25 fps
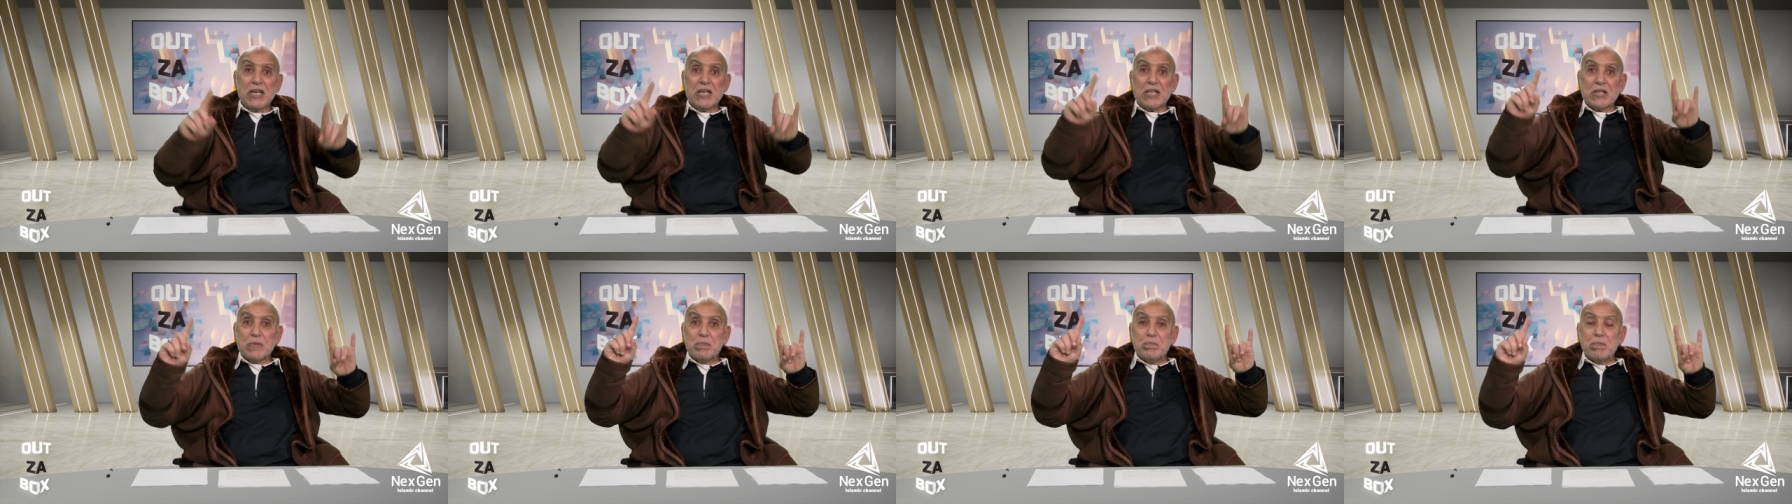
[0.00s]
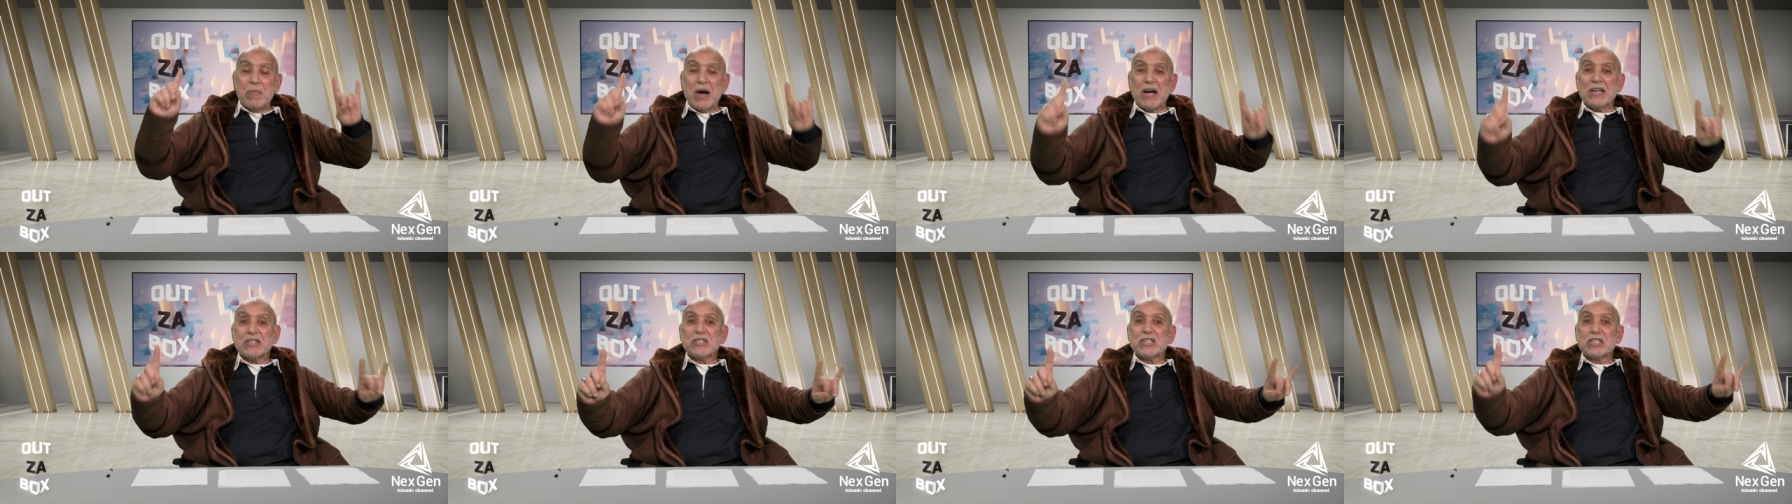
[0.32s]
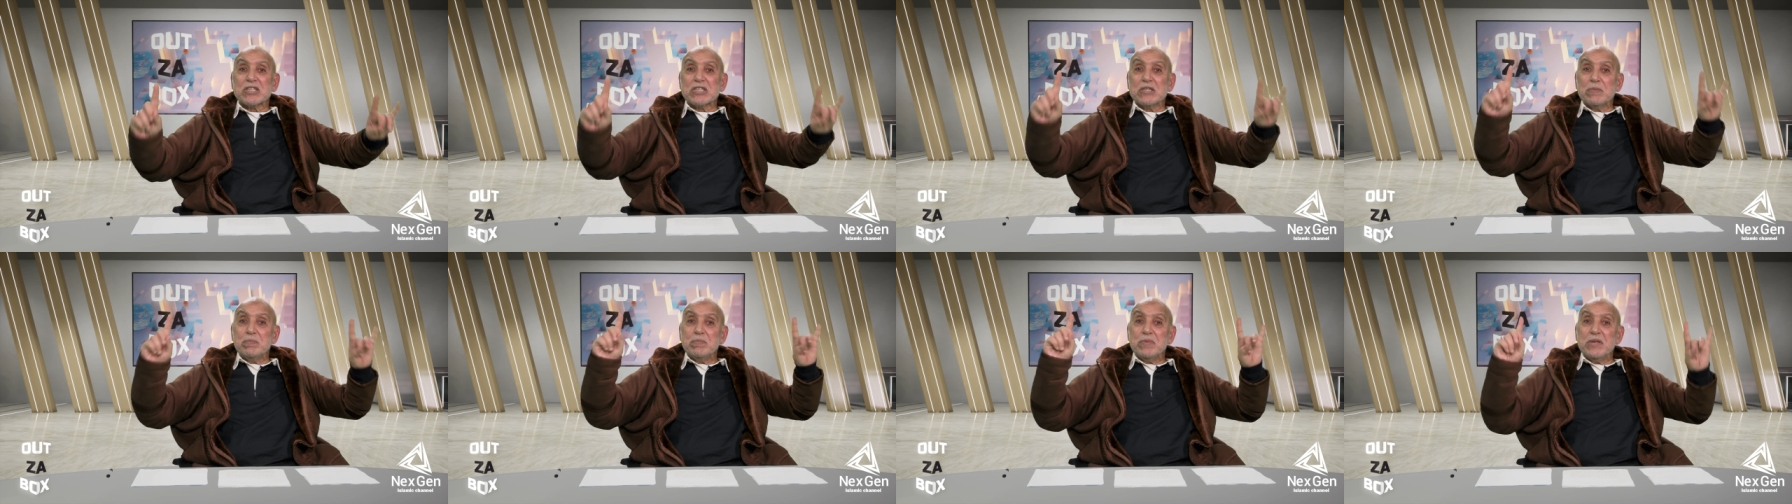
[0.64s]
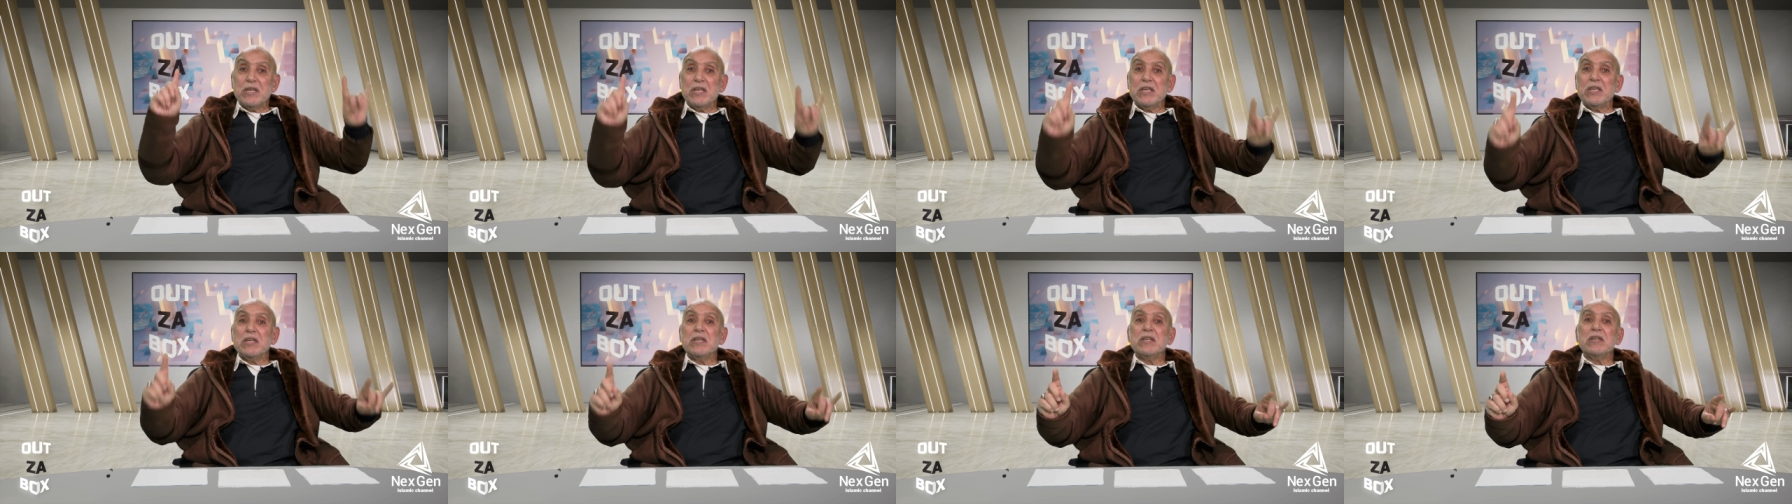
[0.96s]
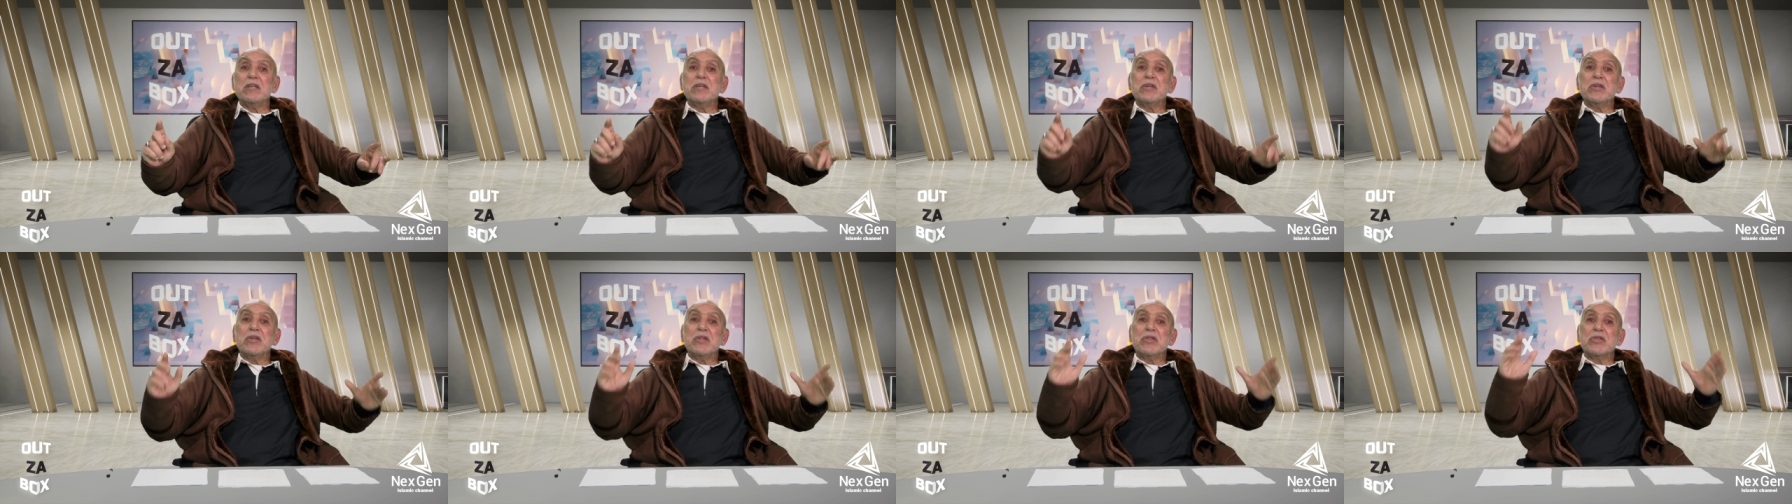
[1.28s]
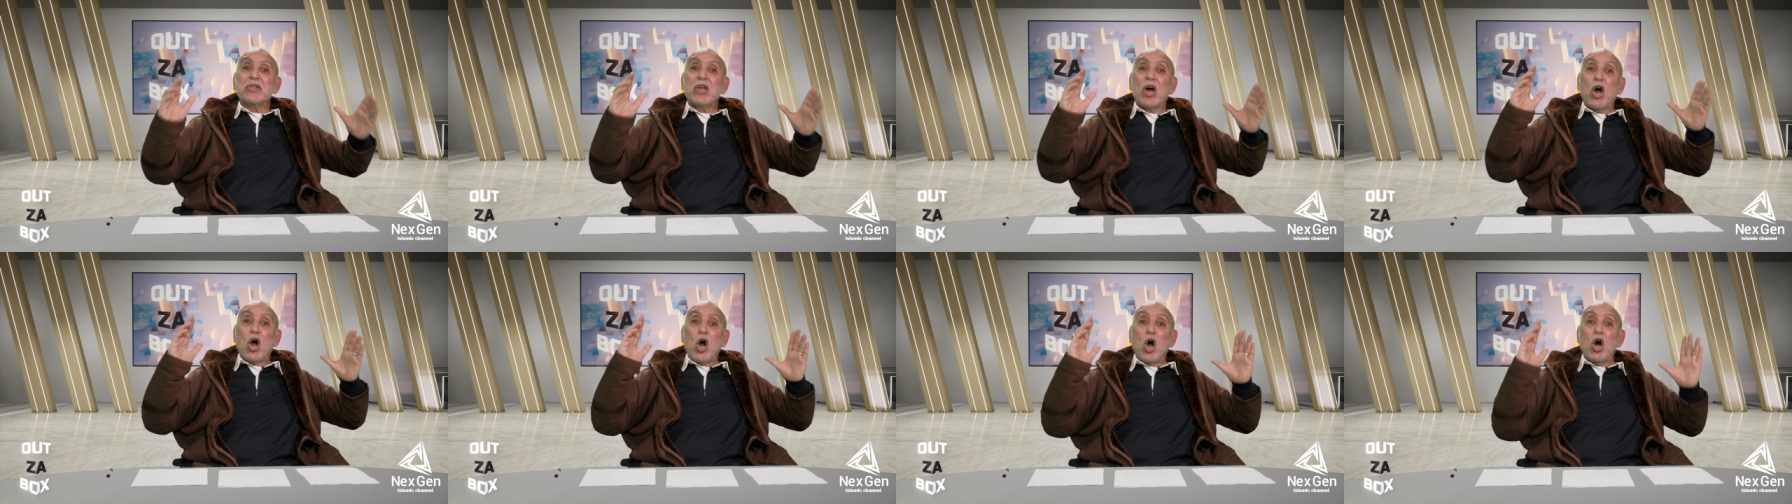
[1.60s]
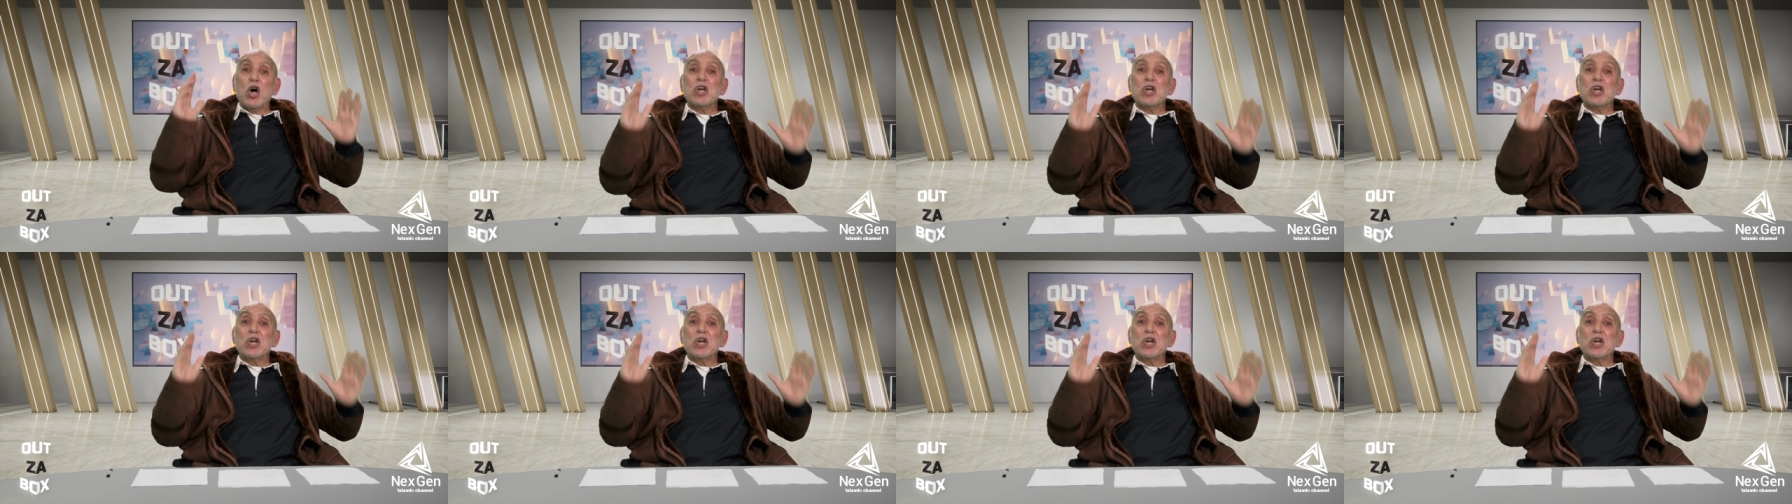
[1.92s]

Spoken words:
It must be the